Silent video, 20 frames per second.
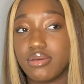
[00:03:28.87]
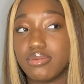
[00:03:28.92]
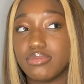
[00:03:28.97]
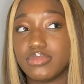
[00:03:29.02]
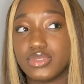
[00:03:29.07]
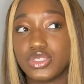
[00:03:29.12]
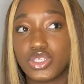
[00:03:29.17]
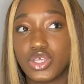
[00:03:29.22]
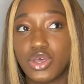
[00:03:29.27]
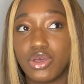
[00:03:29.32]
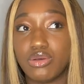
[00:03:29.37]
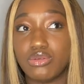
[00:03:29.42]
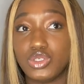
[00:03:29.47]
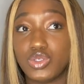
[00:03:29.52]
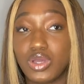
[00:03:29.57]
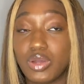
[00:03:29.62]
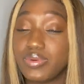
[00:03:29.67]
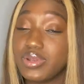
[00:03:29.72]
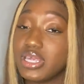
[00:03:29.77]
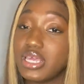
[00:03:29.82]
So do
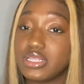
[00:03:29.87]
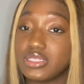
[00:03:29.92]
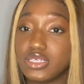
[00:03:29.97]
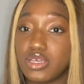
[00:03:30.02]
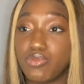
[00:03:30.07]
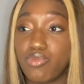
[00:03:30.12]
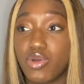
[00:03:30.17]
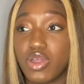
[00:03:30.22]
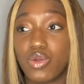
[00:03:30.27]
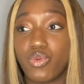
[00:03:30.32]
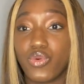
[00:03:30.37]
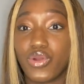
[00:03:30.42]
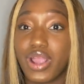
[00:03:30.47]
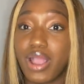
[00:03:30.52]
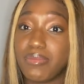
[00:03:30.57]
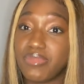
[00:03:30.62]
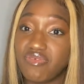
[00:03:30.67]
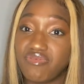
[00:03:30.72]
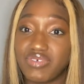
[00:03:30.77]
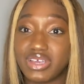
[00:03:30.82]
I want to get to a point where
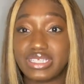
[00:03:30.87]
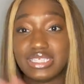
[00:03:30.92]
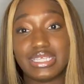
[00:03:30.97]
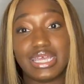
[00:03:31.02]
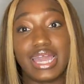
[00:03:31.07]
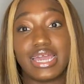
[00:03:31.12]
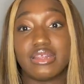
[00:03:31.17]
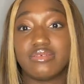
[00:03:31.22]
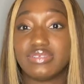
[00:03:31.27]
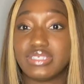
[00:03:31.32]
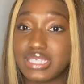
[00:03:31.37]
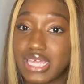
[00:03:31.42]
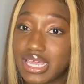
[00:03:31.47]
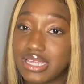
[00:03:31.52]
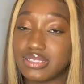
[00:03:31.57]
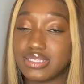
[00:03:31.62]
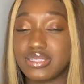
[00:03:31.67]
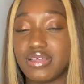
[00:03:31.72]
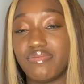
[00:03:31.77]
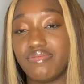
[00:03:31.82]
I'm investing out of state
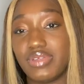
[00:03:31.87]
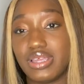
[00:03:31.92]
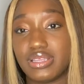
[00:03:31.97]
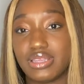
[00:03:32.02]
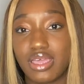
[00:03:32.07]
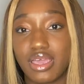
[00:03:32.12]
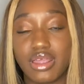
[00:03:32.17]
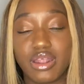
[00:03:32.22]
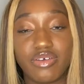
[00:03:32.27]
and stuff like that?